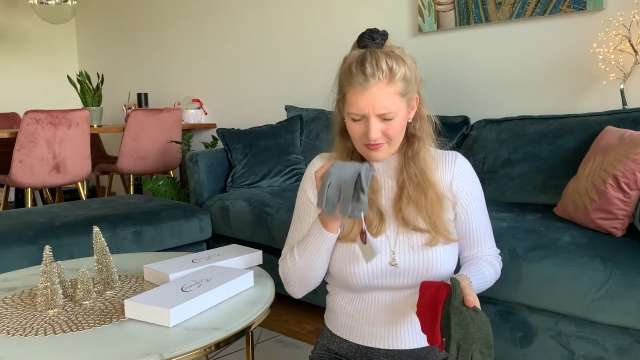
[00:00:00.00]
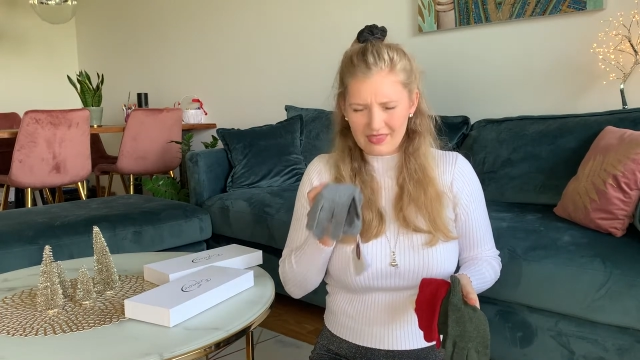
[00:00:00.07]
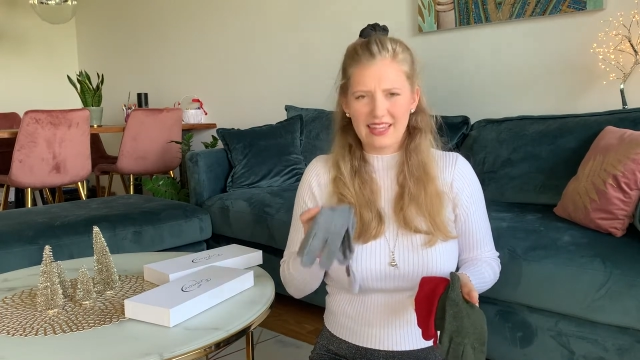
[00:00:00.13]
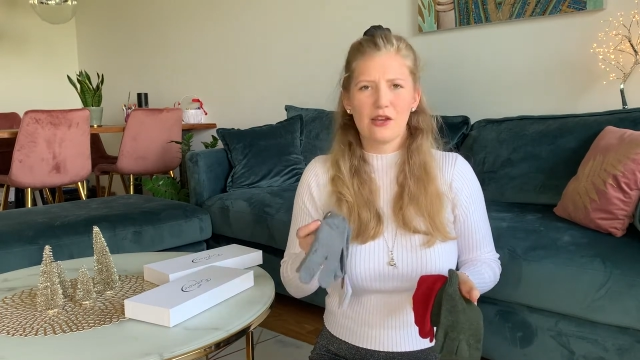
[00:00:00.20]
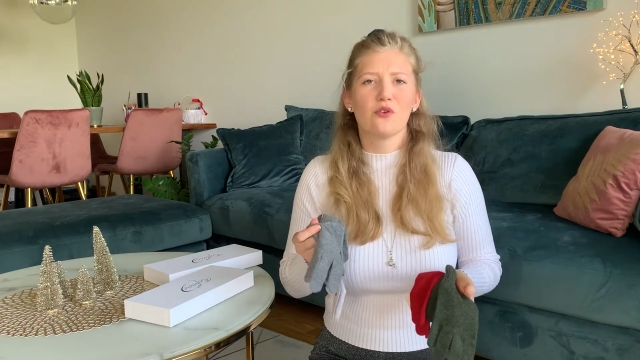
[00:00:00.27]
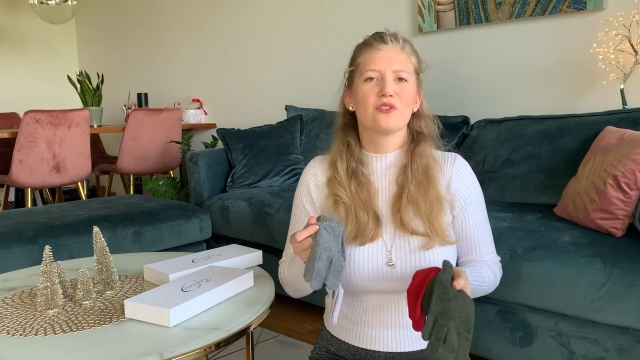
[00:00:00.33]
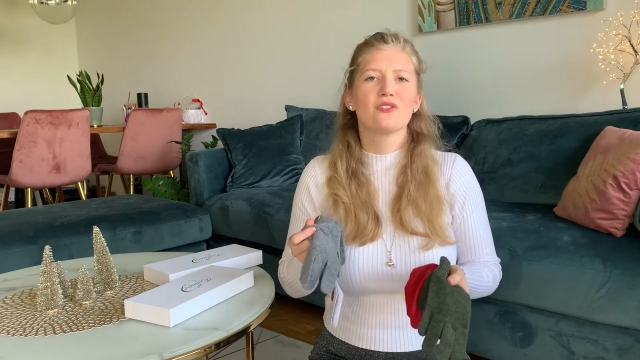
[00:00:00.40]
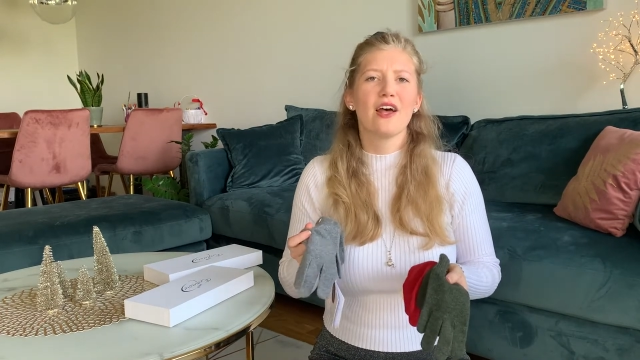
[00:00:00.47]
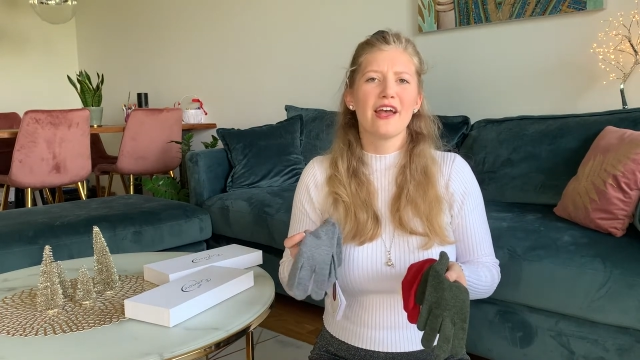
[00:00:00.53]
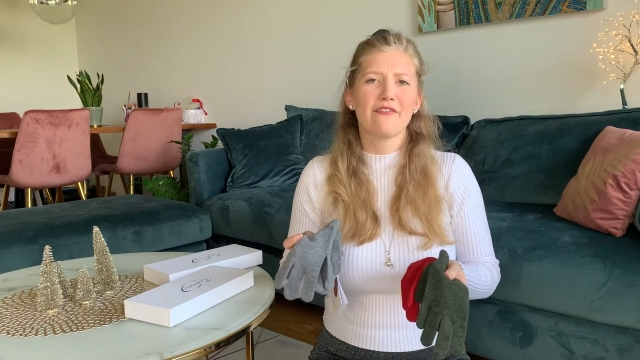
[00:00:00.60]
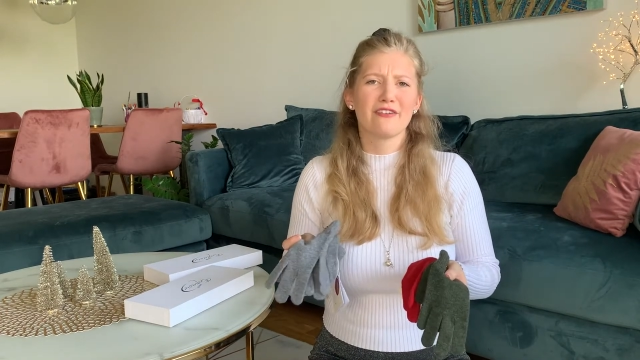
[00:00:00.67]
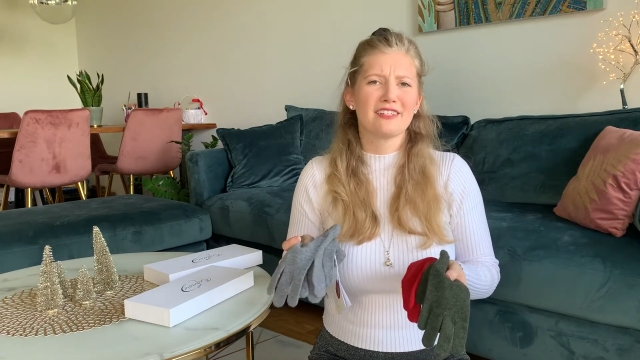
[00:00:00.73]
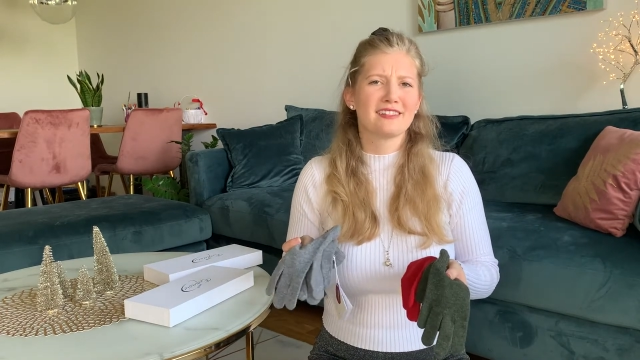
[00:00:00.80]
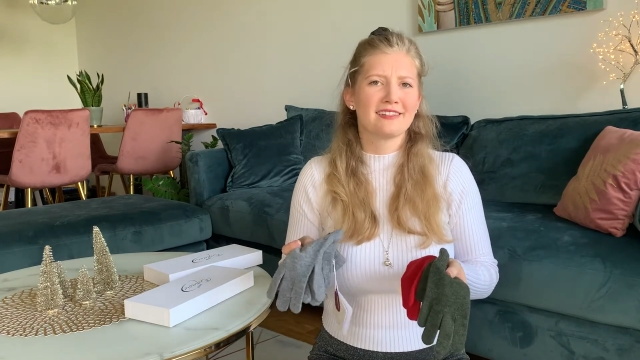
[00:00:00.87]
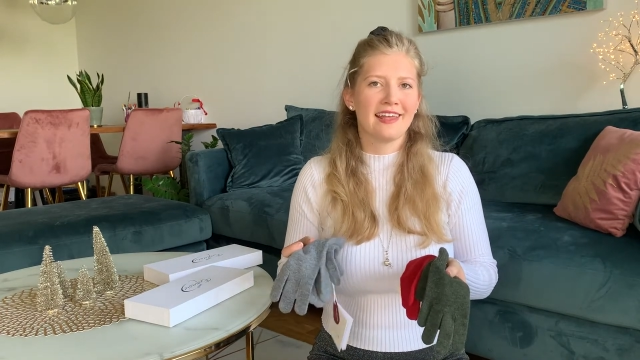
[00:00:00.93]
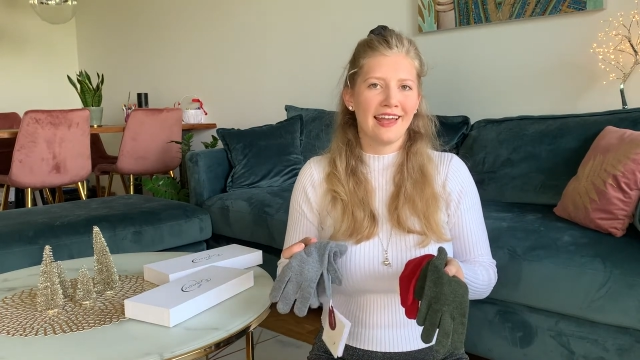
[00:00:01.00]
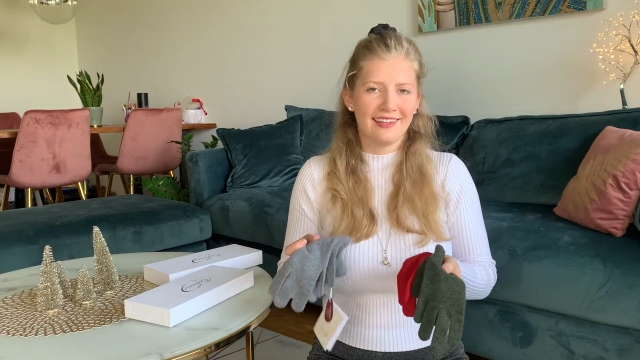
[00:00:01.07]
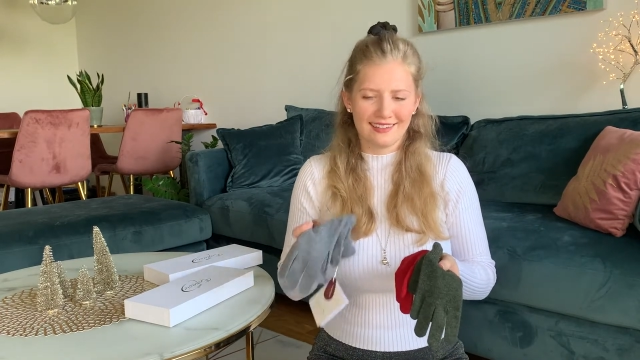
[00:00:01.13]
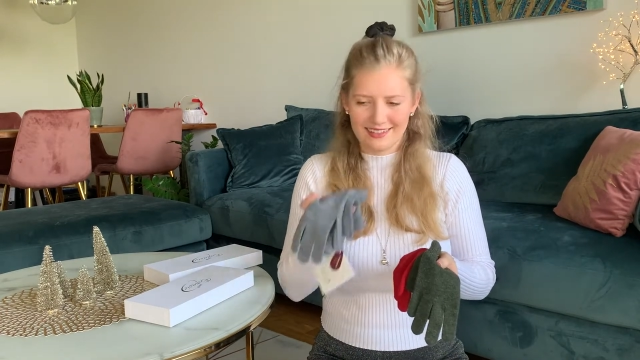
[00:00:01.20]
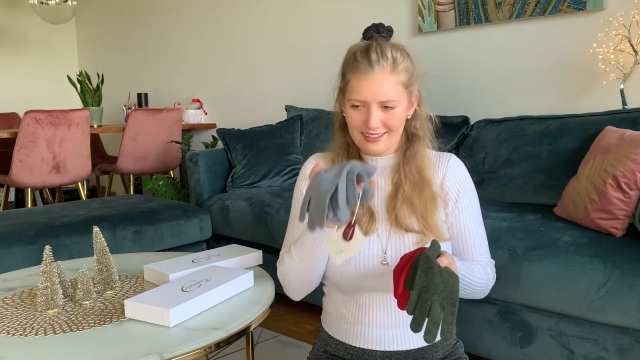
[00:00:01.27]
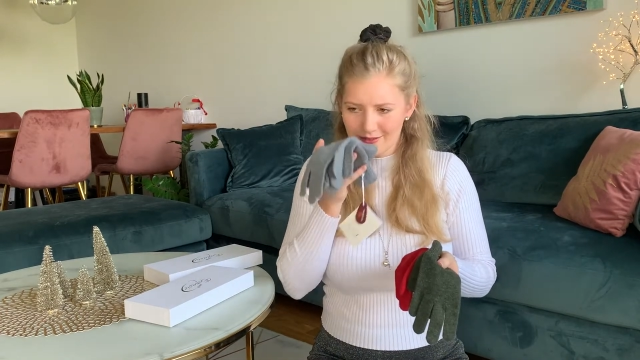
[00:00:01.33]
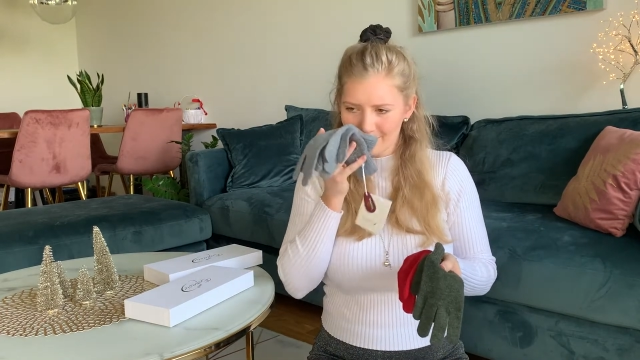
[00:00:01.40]
they also have a
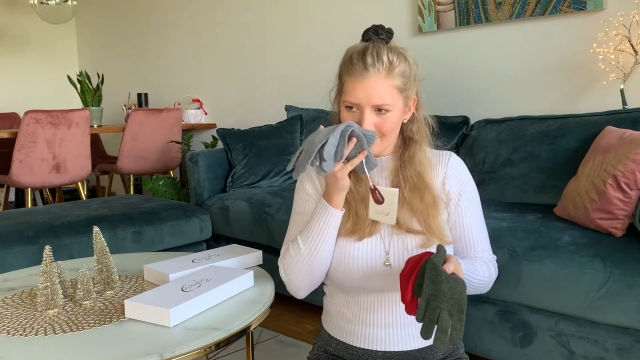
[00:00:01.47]
scent.